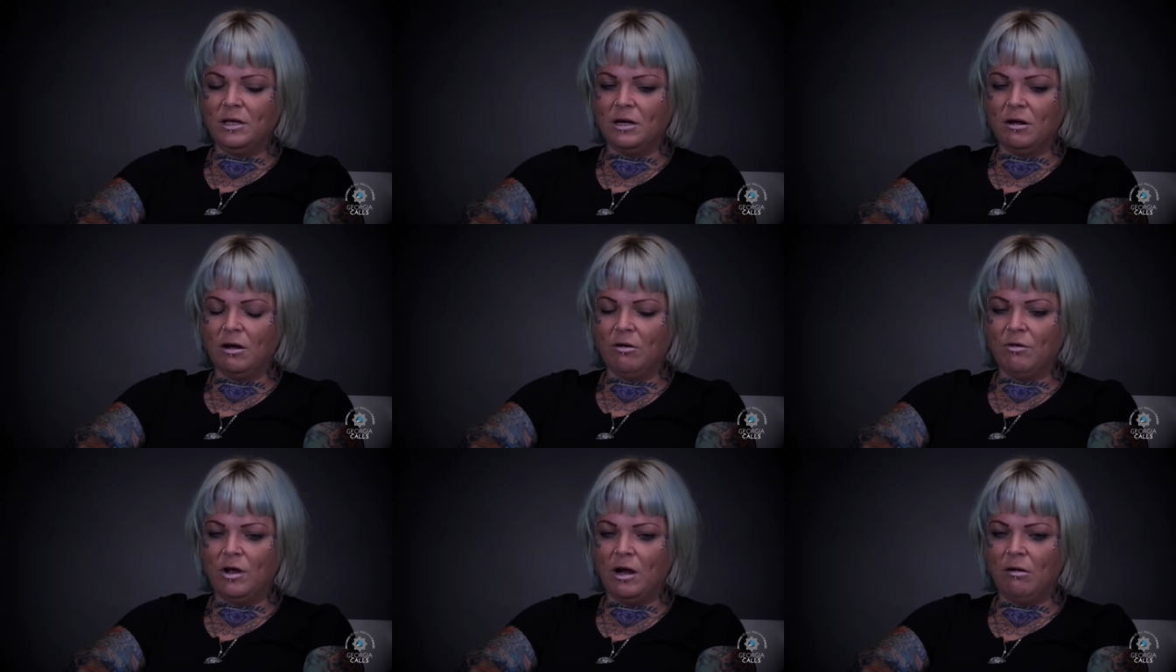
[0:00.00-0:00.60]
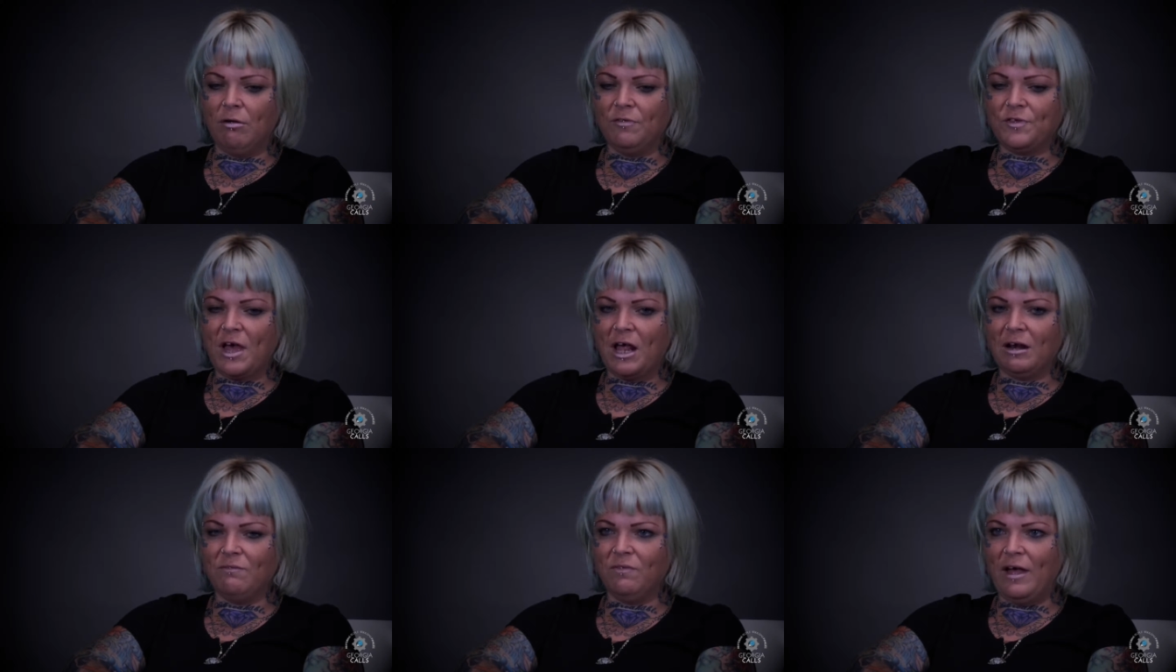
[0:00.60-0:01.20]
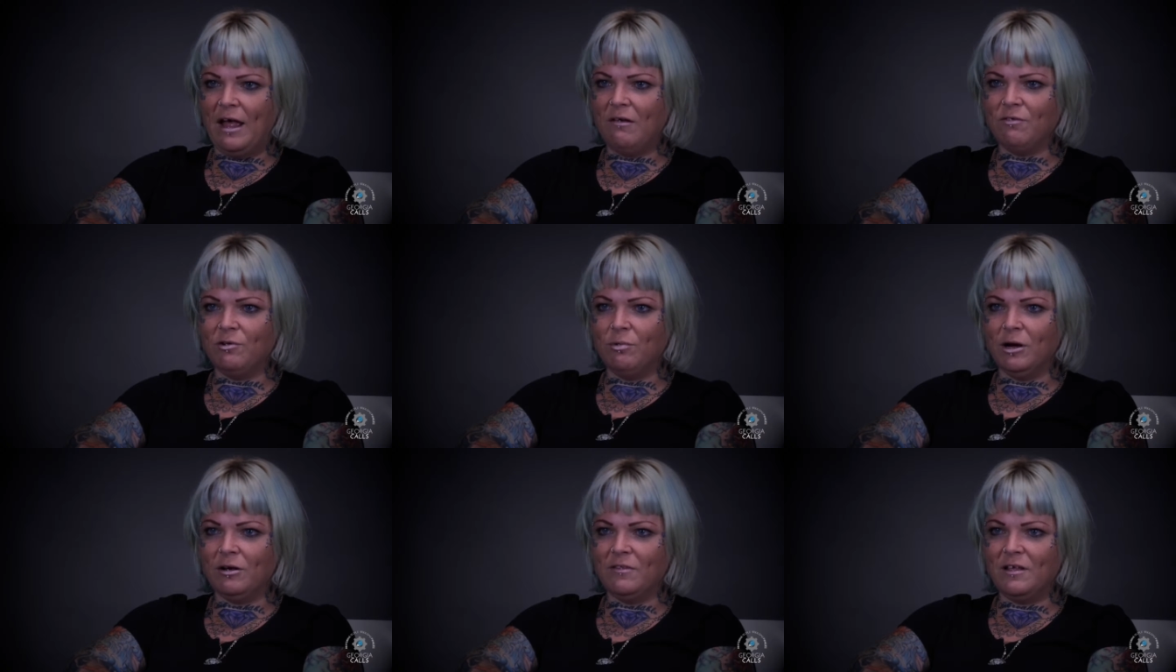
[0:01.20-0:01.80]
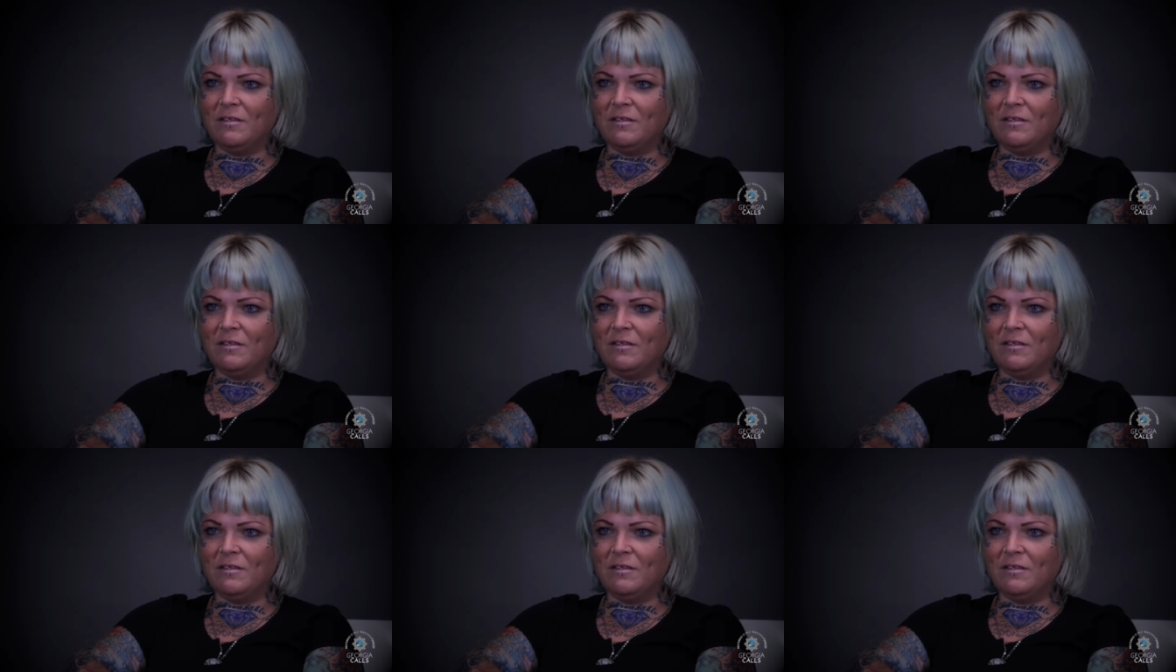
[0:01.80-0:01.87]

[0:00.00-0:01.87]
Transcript: you know, I was kind of everywhere,